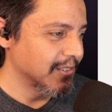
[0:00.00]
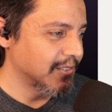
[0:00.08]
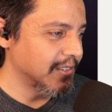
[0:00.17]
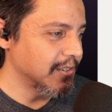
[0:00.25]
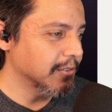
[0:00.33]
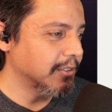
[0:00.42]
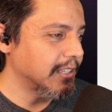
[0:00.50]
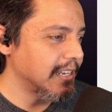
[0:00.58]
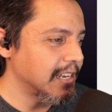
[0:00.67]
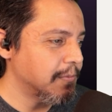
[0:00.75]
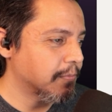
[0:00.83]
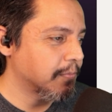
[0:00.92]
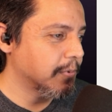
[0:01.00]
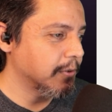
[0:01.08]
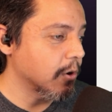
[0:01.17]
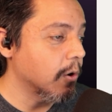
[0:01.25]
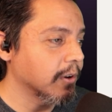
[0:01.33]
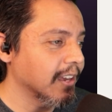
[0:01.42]
Senior lead.
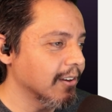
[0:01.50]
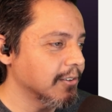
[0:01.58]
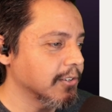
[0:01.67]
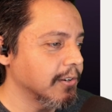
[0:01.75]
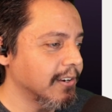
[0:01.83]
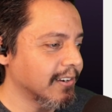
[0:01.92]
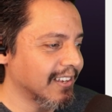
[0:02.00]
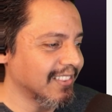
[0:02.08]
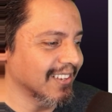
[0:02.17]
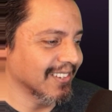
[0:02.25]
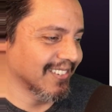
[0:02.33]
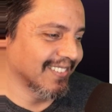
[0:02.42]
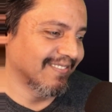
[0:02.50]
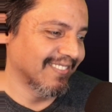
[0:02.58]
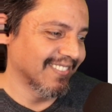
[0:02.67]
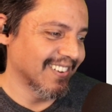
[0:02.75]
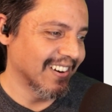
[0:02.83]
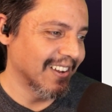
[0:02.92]
Okay, so here, get this.
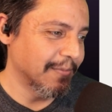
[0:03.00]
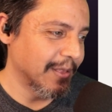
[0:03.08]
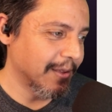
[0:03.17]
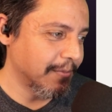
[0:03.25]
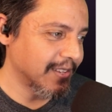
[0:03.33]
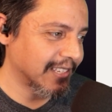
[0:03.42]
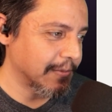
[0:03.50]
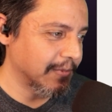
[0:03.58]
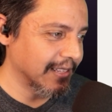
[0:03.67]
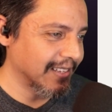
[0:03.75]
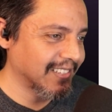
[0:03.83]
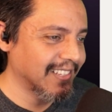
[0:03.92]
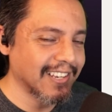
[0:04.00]
All right, I'm going to step. Let's